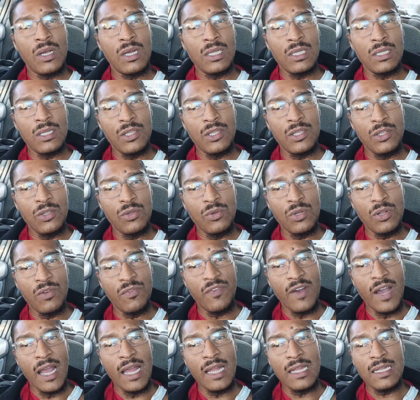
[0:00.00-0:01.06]

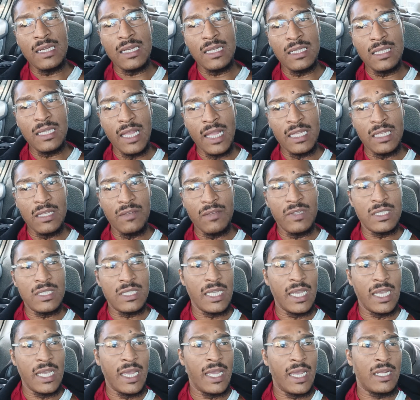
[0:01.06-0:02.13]
unified collective and
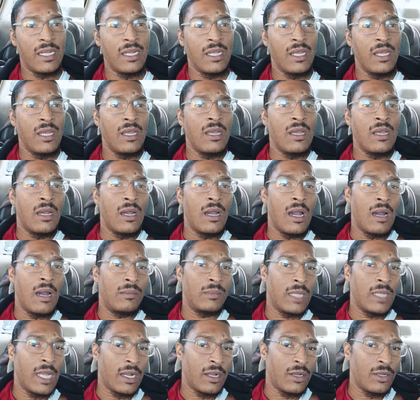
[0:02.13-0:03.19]
said, I'm
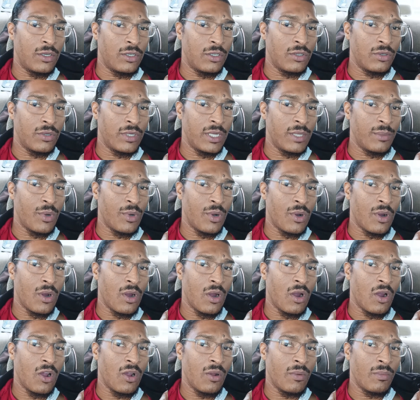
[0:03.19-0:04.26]
not going to do any more
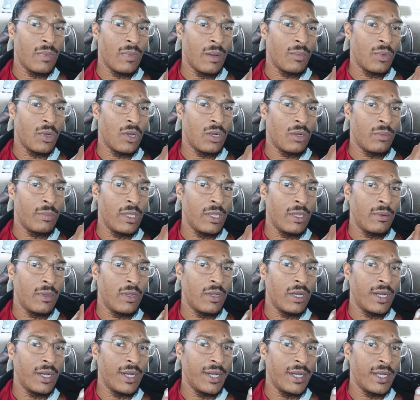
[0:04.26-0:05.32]
harm. I'm going to be
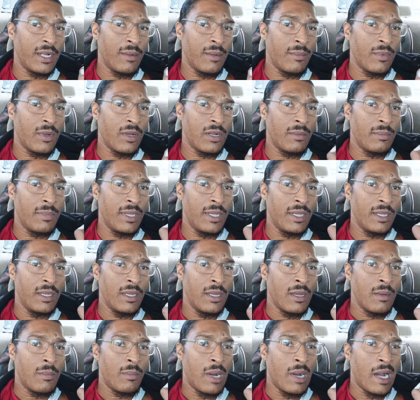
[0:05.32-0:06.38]
good. I'm going to be
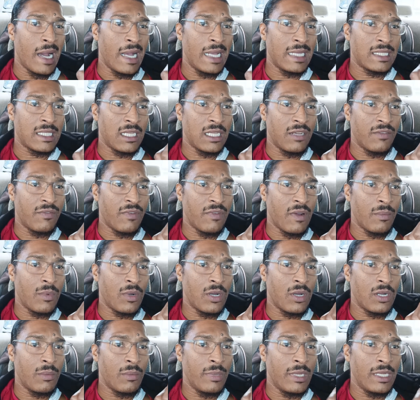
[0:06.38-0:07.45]
positive. I'm going
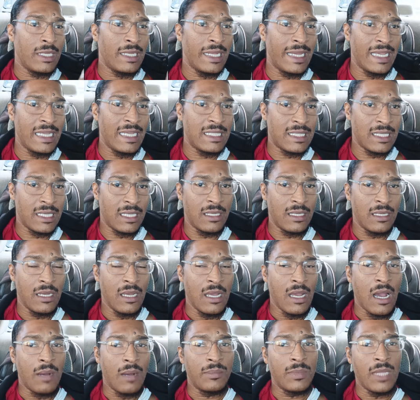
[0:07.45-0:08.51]
to be decent.
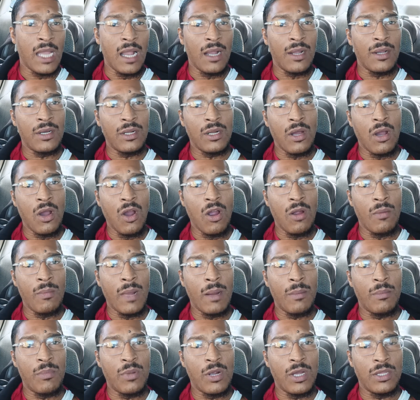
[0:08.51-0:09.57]
I'm not going to harm my
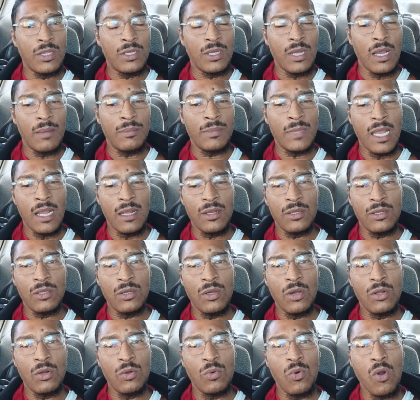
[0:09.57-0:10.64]
brother. I'm not going to
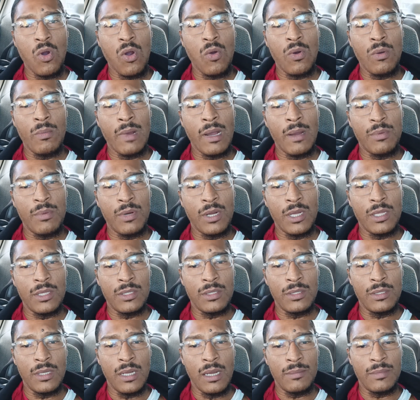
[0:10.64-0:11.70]
go to war with my brother.
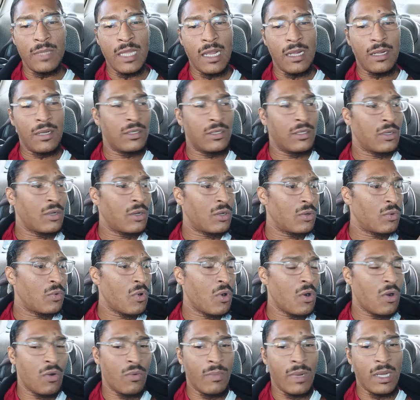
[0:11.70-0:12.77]
I'm not going to go to
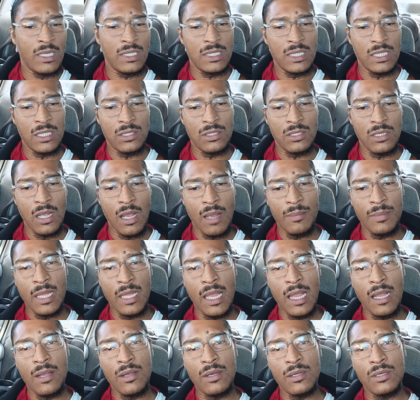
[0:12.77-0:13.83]
war with my sister. I'm
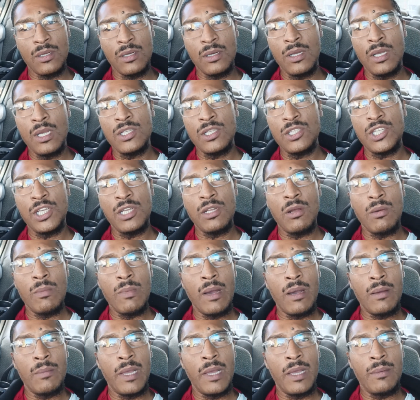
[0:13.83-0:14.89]
not going to cheat on
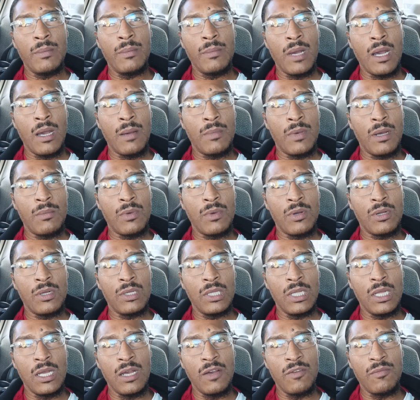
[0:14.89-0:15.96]
my baby mama. I'm going to
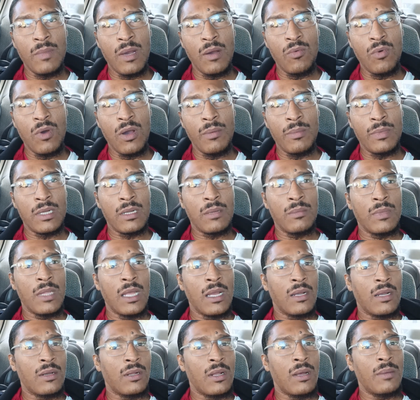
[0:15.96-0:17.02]
love my woman. I'm
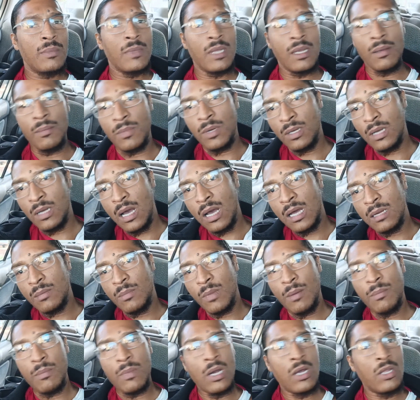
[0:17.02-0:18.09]
going to honor
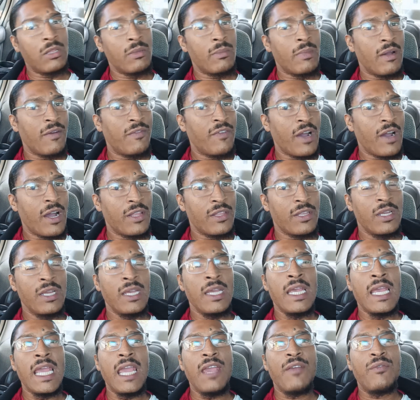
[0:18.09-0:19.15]
my mother, my father.
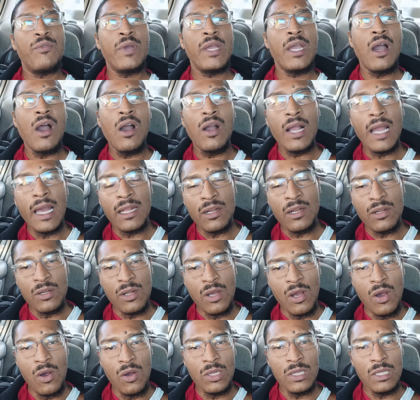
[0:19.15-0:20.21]
If we all got on a
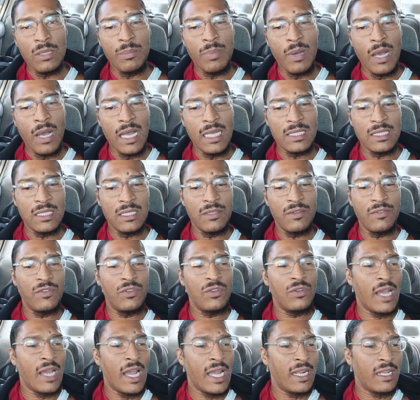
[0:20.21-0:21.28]
holy, positive,
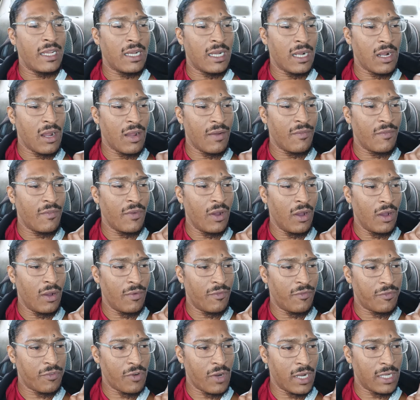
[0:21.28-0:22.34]
united
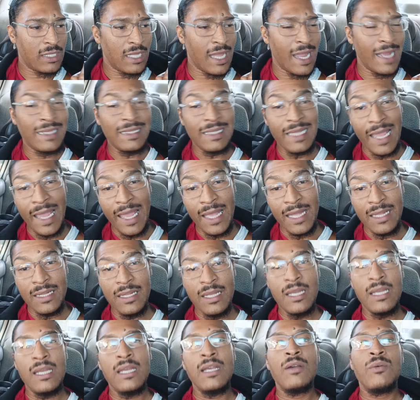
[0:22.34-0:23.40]
front like that,
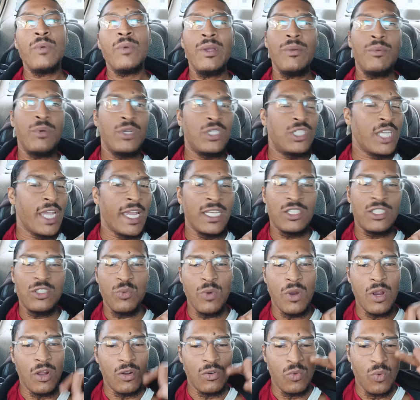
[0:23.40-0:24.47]
we would change the
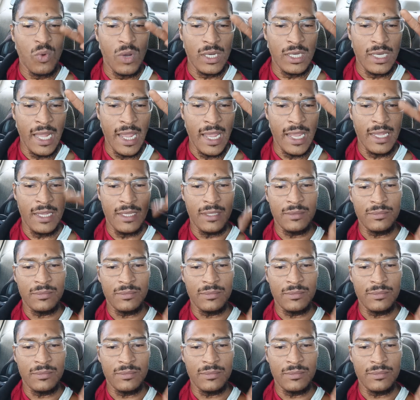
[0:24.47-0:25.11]
world in one day.